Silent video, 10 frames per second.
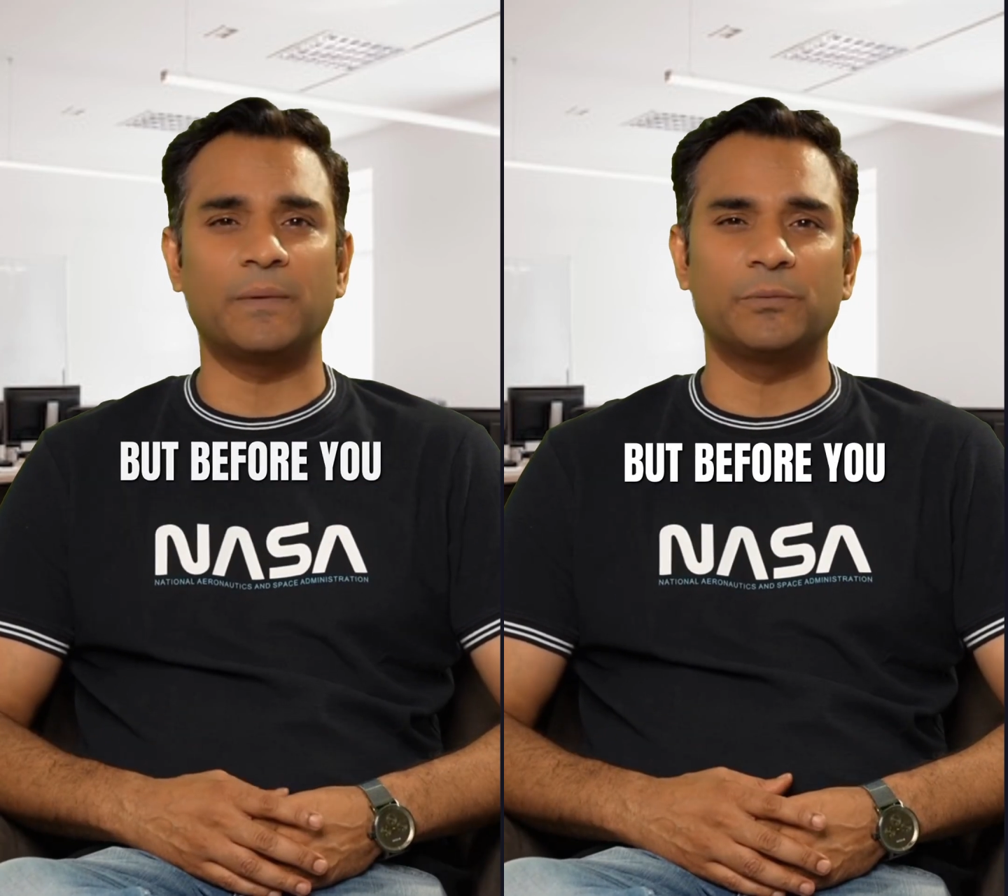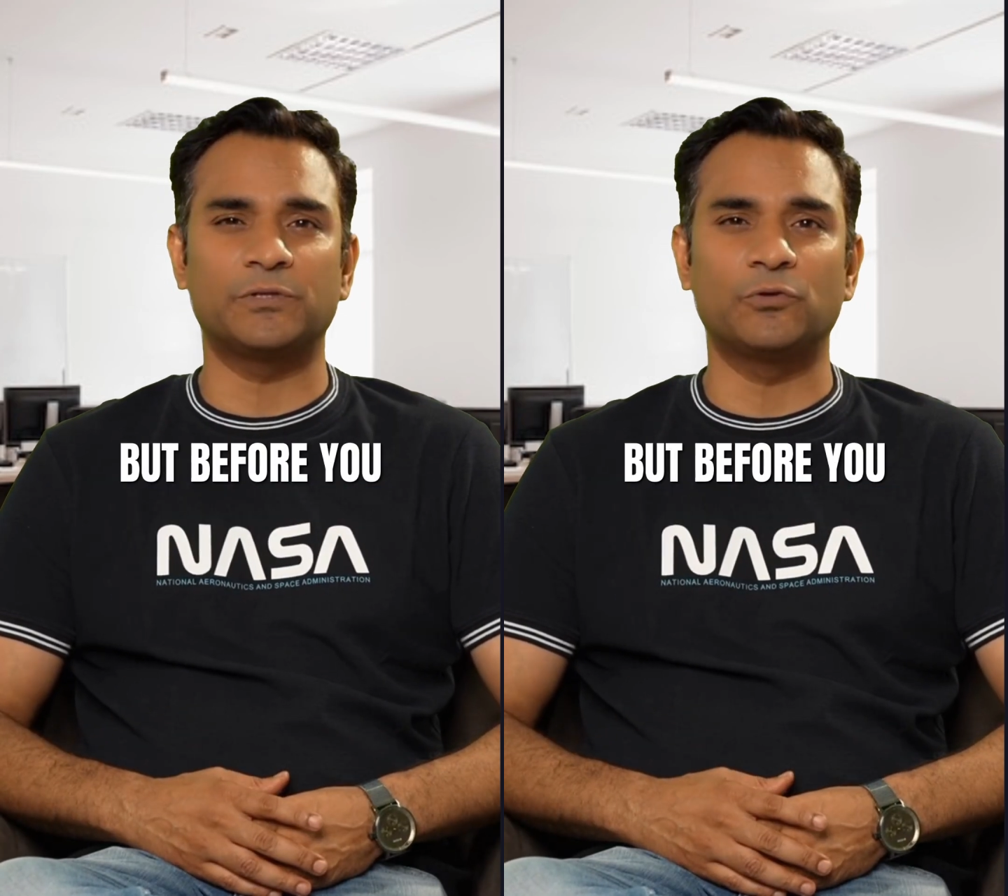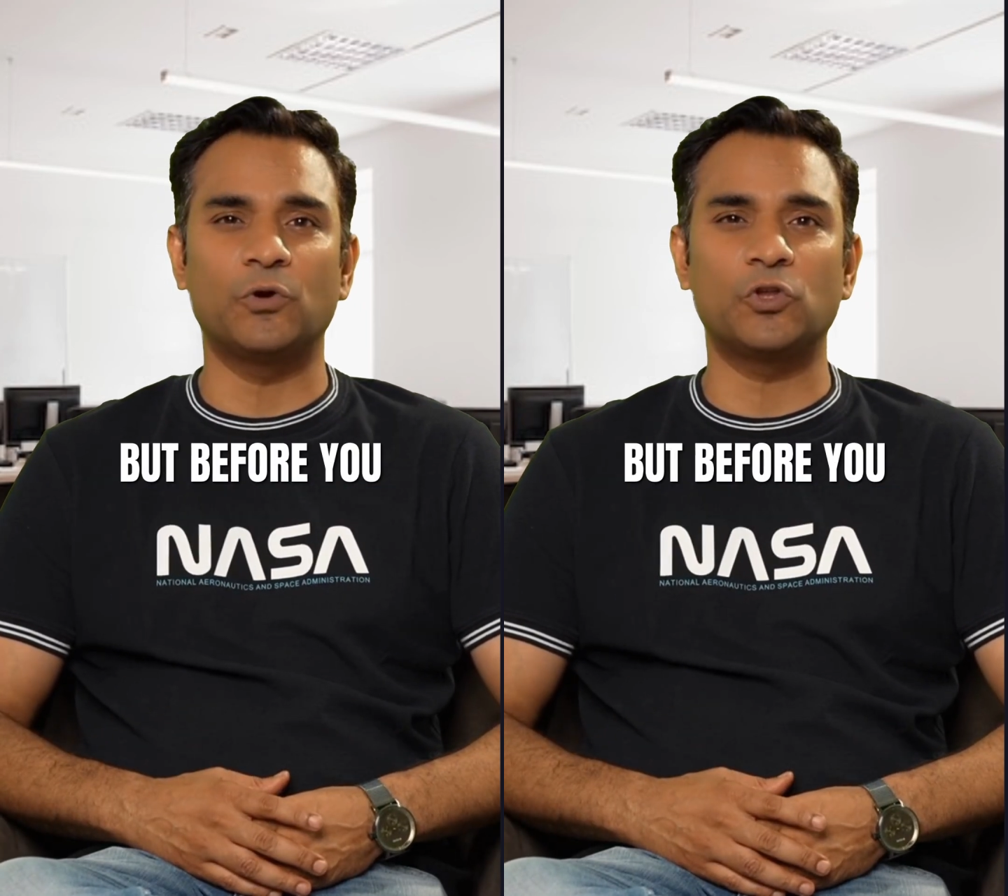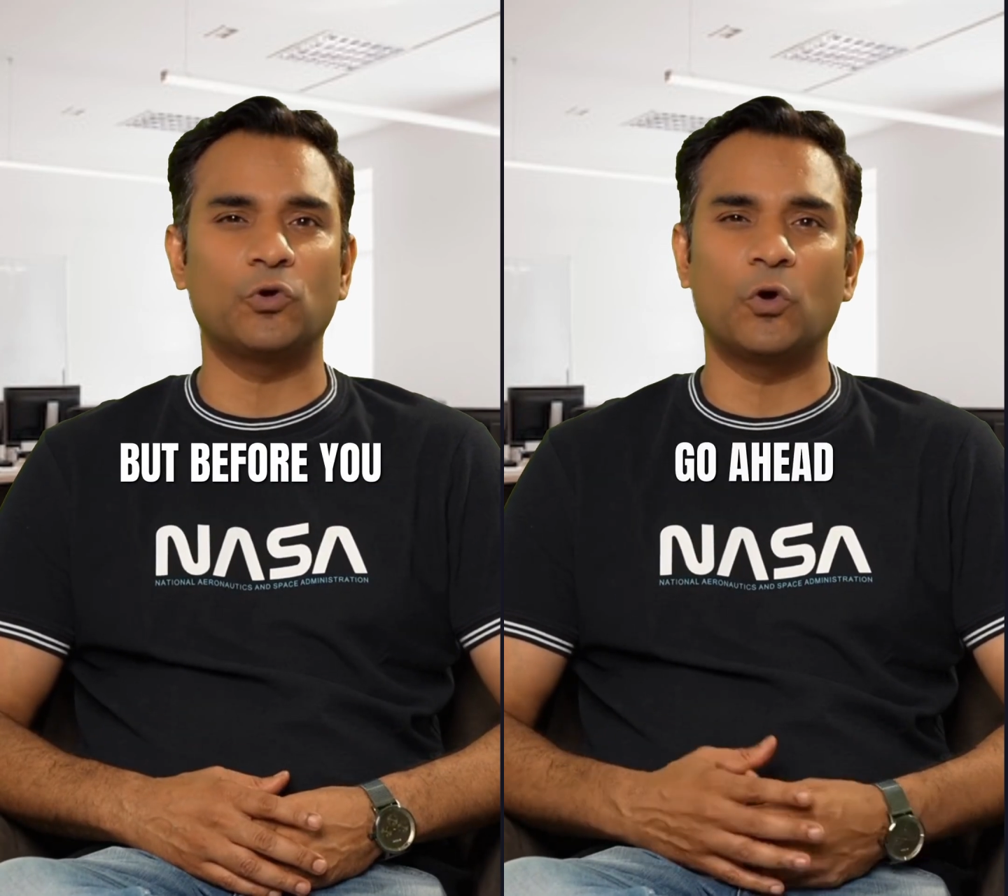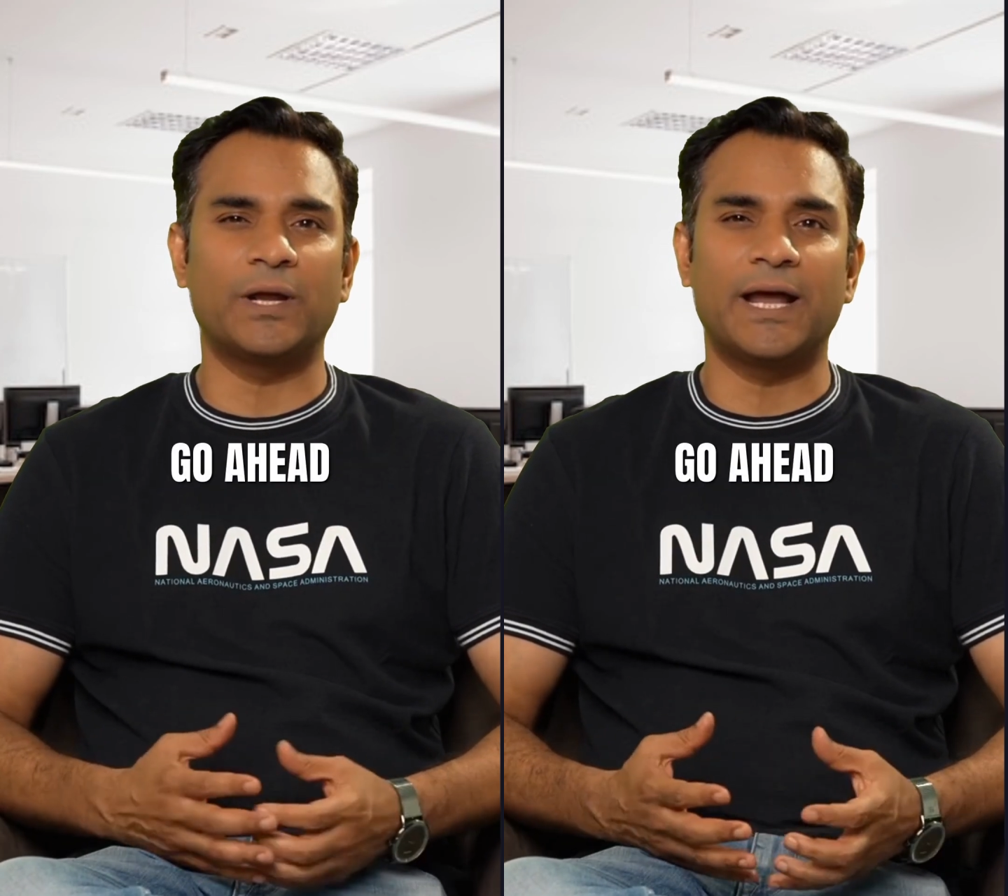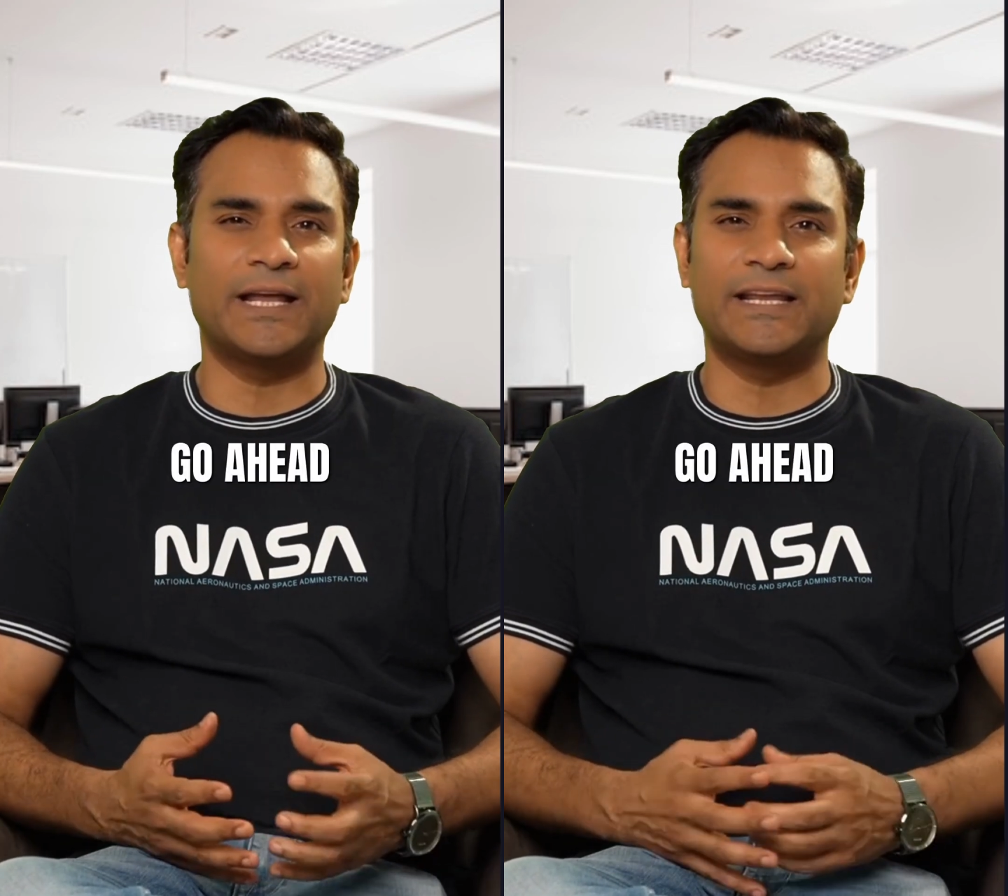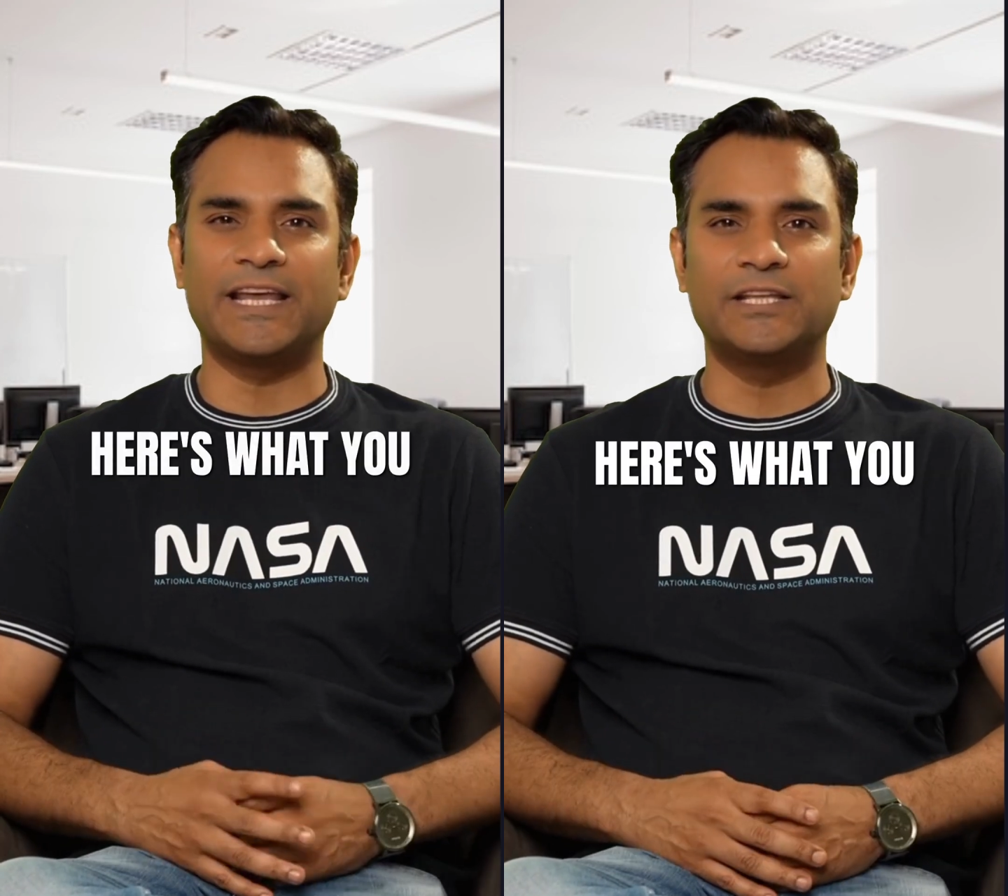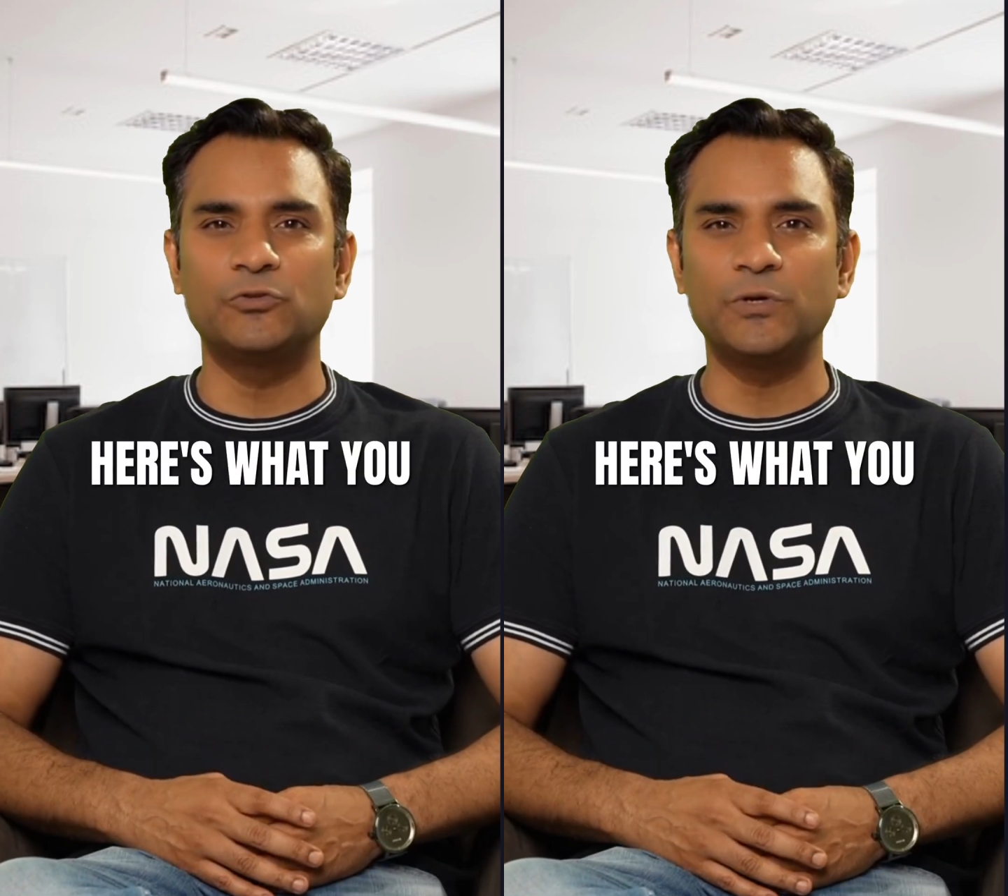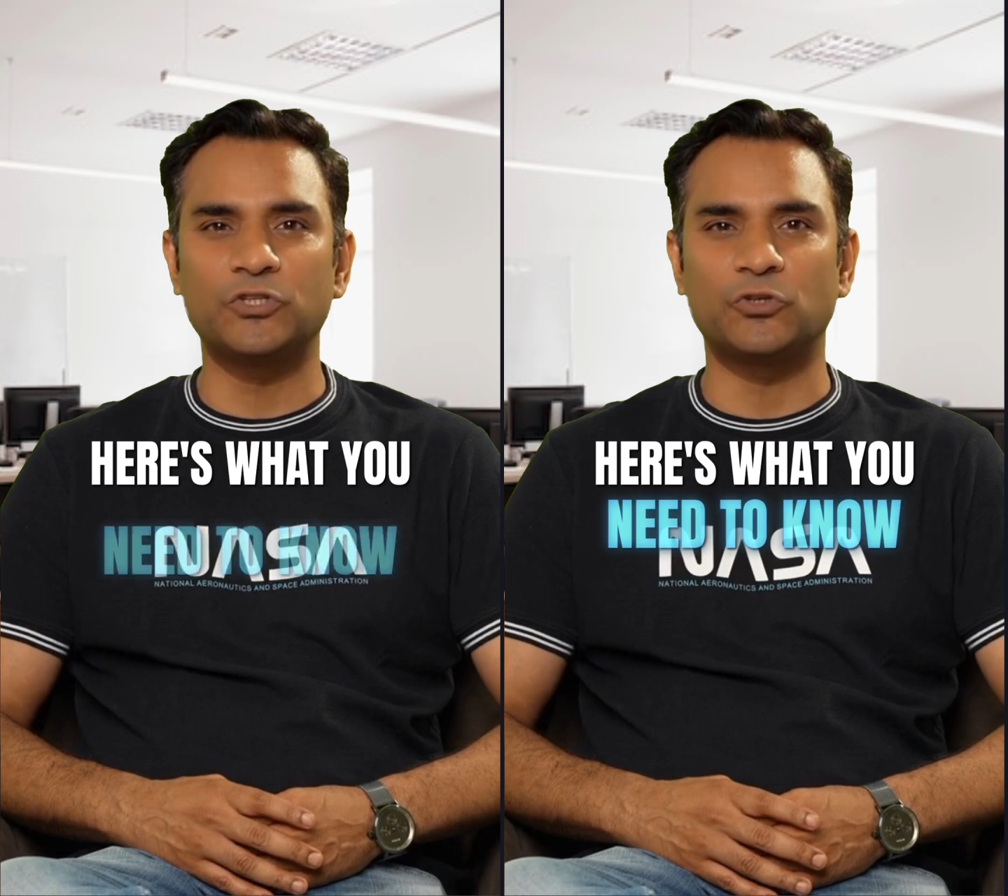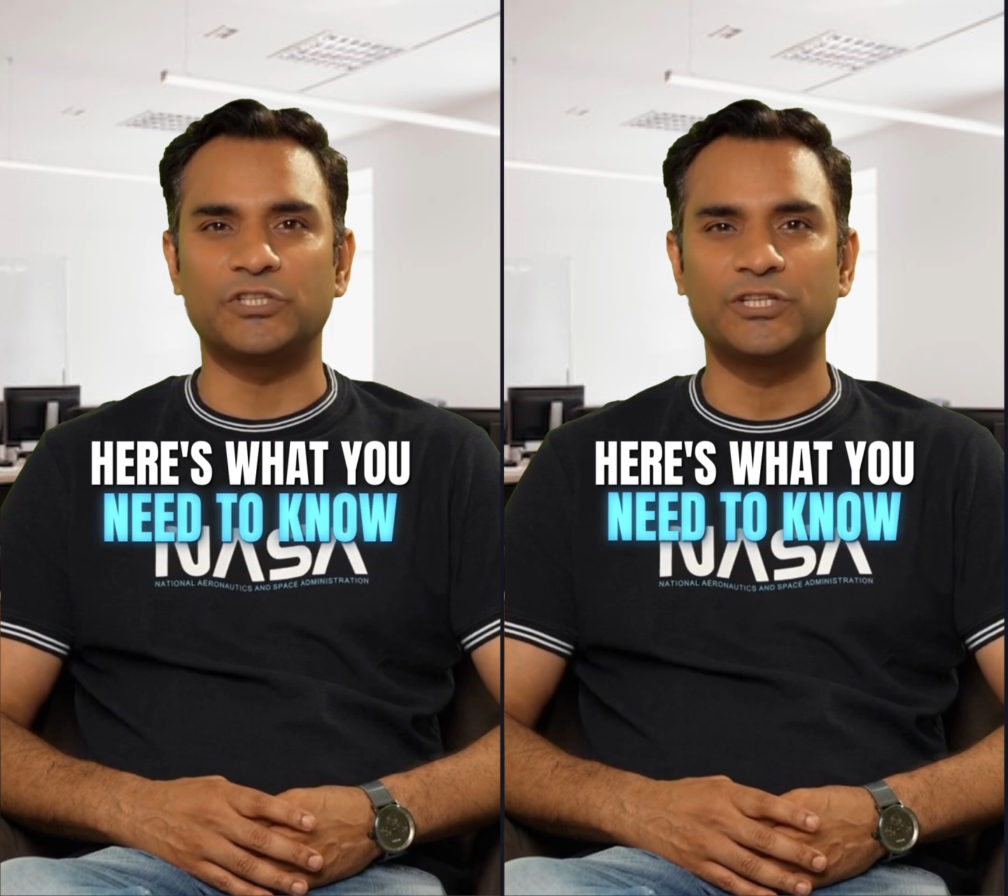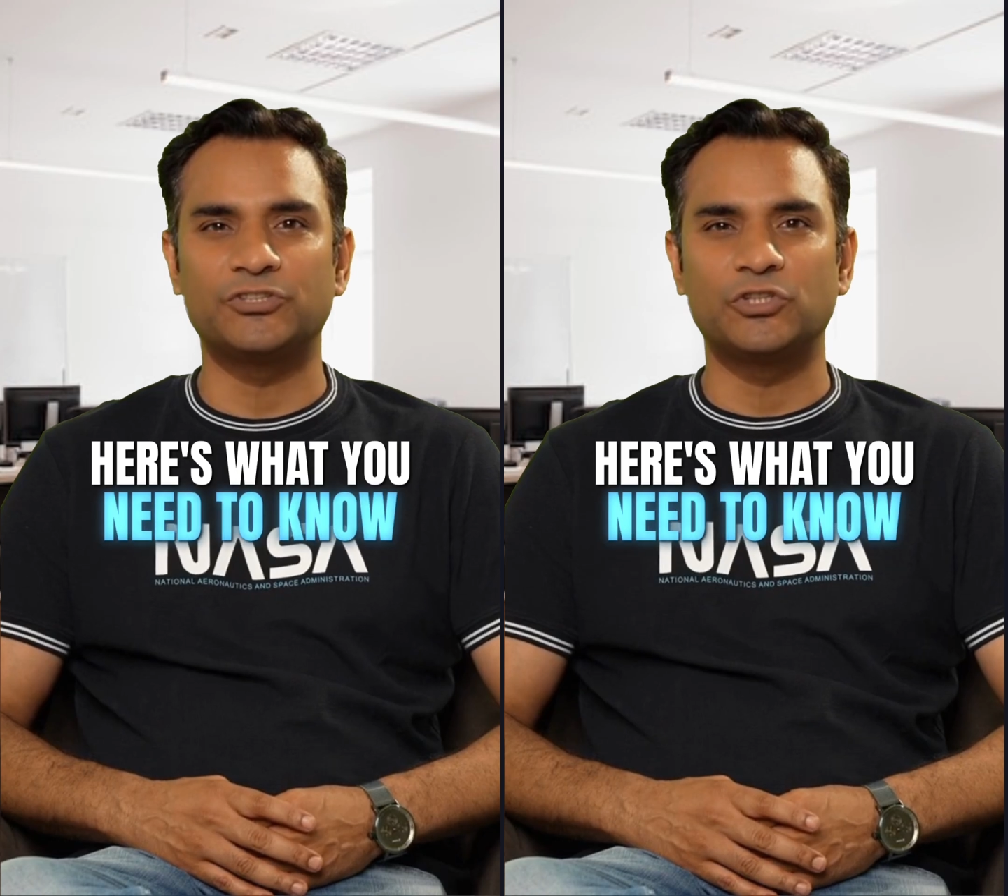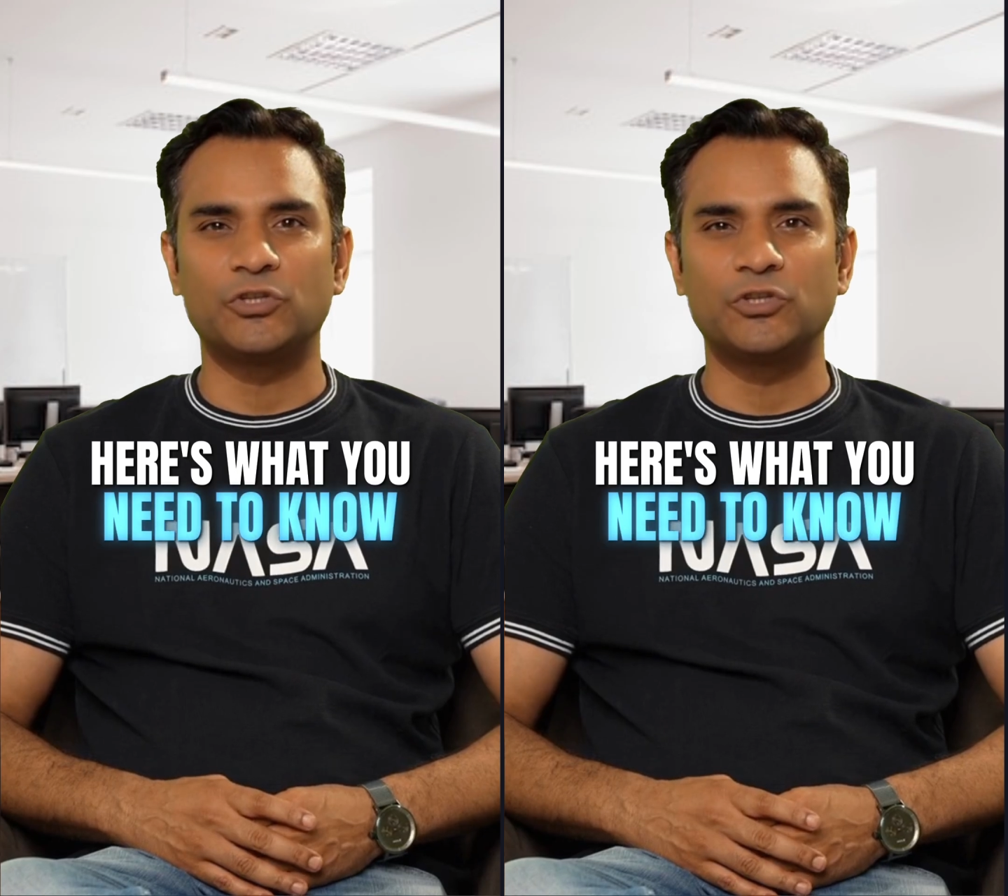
But before you go ahead, here's what you need to